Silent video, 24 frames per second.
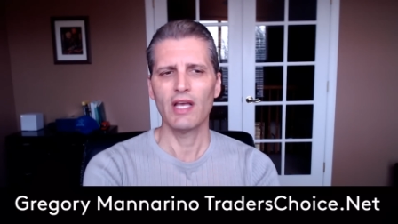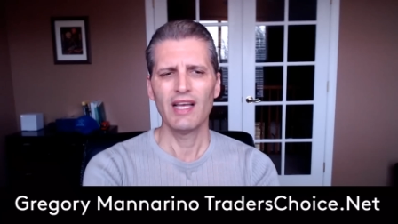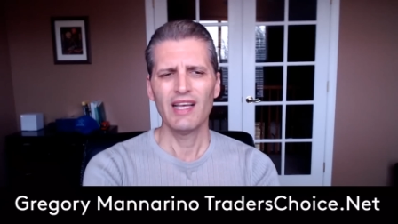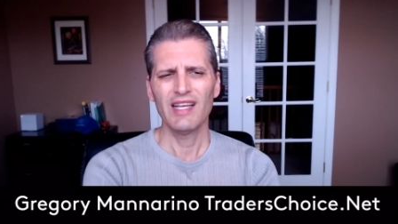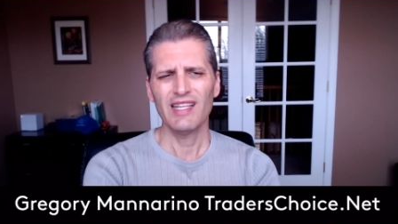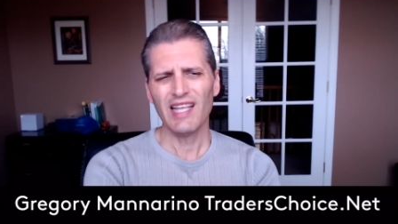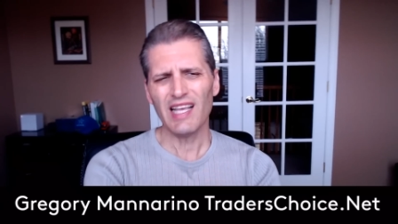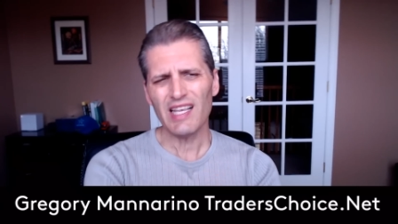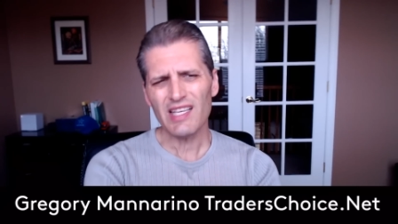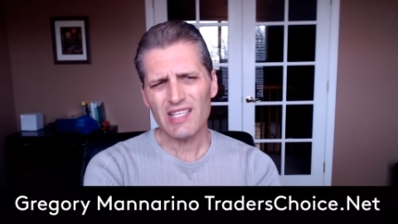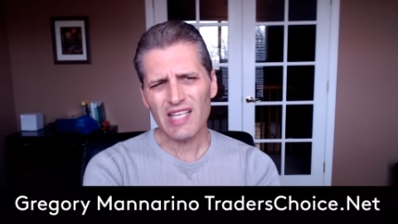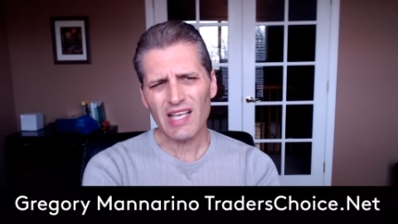
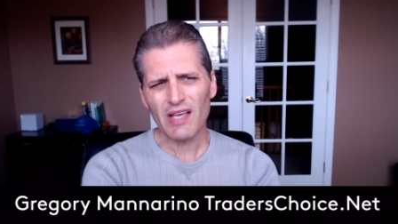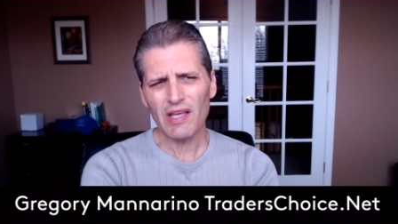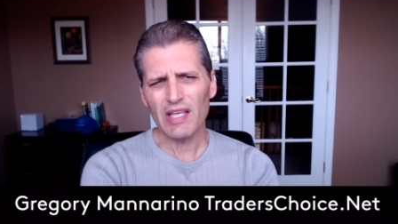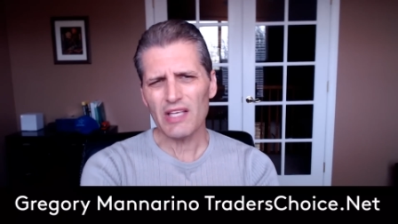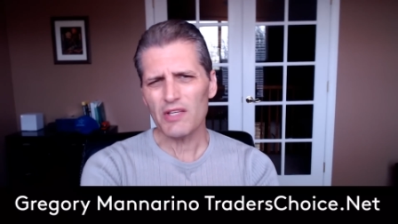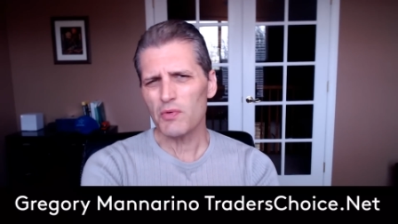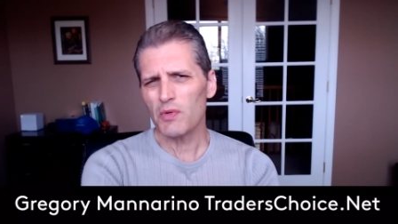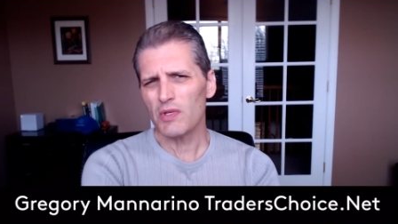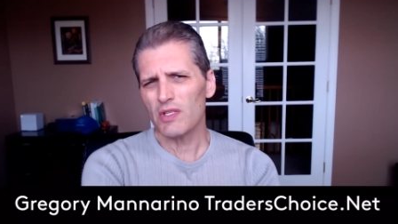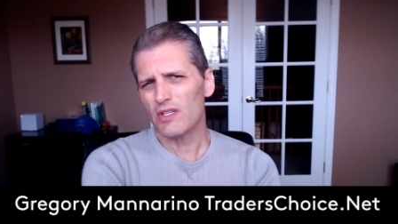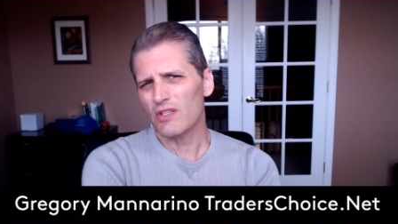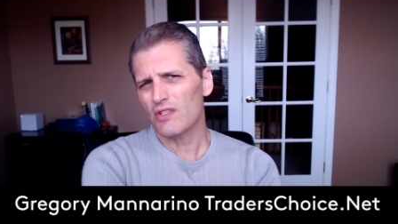That's how, that's
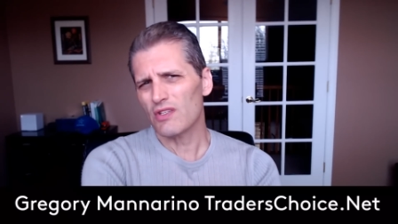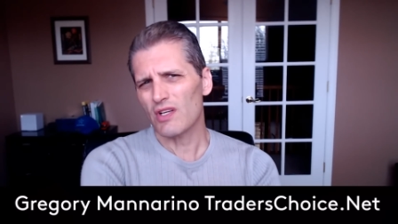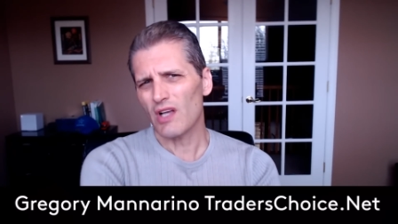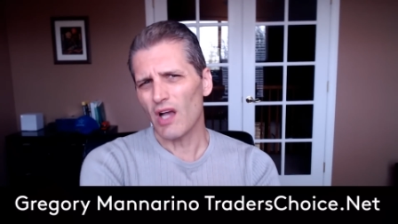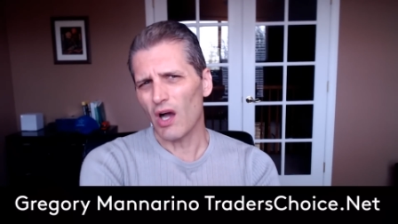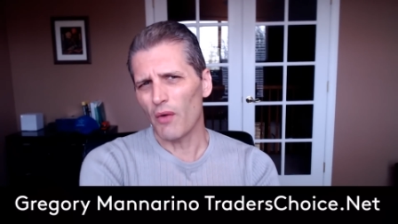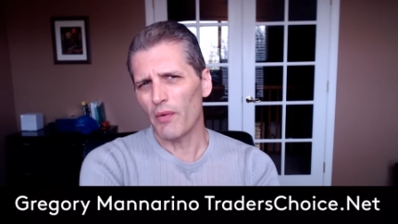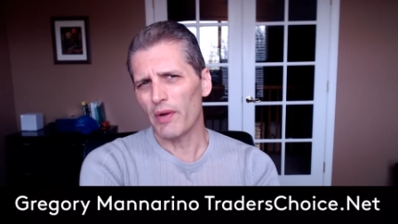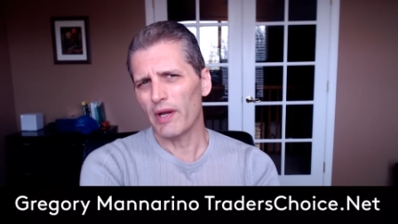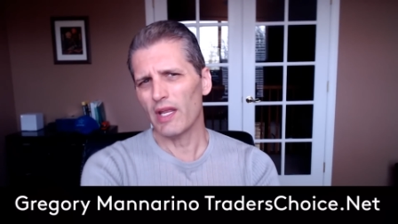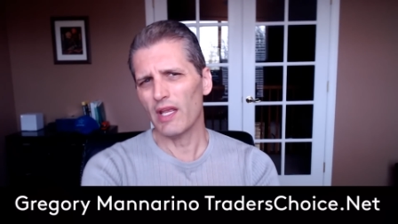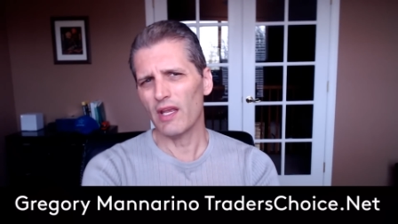where this is
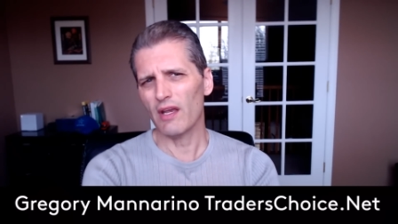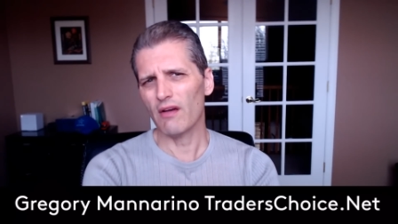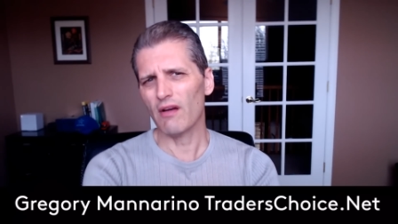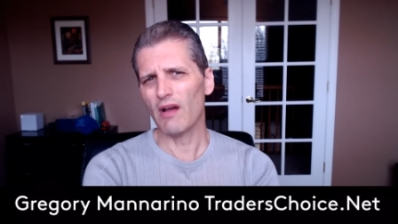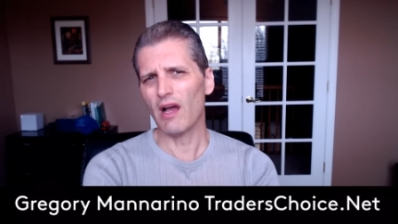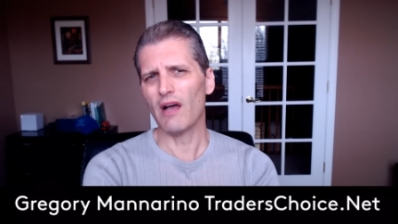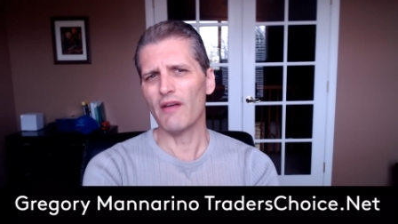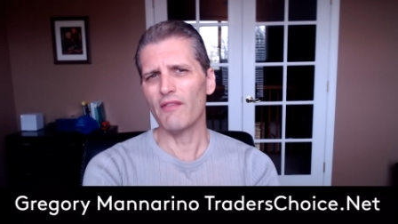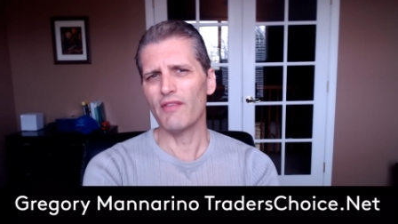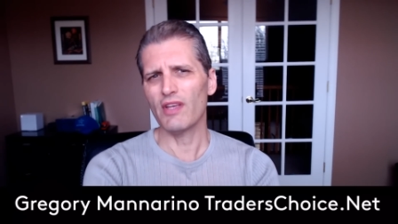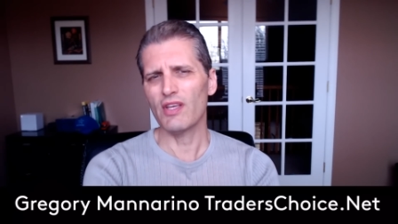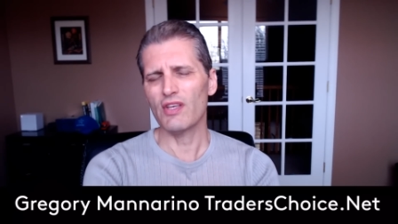going here,
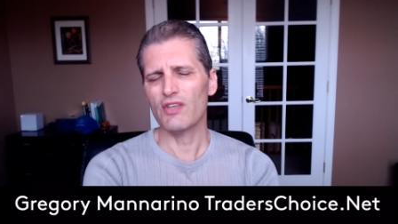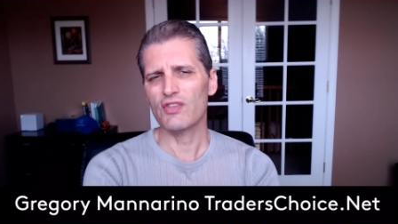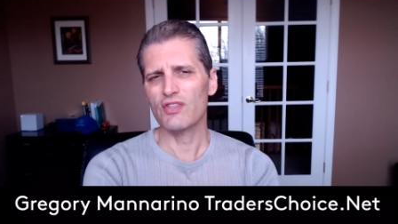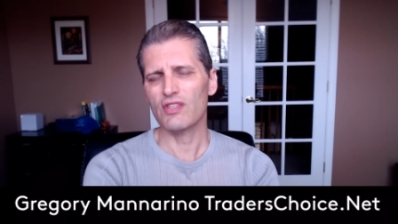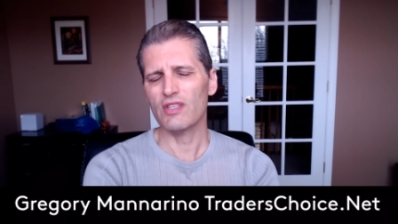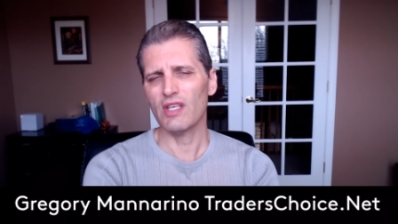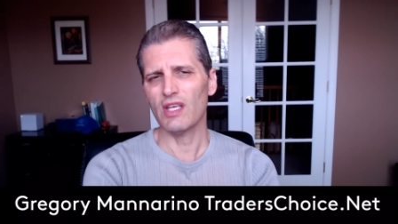obviously.